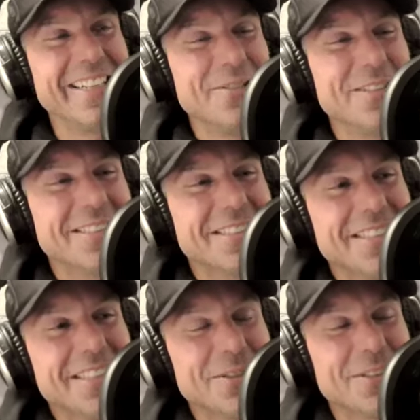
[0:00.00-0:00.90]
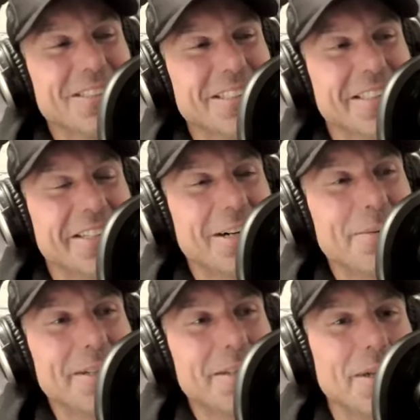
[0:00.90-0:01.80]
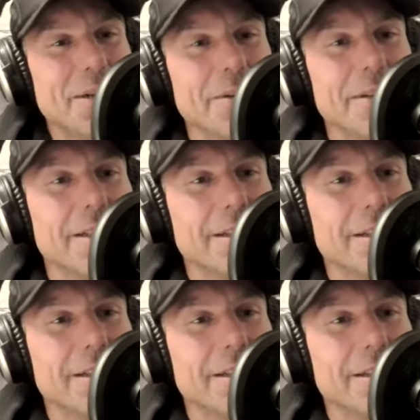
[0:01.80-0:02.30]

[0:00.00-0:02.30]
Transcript: it was just a comment about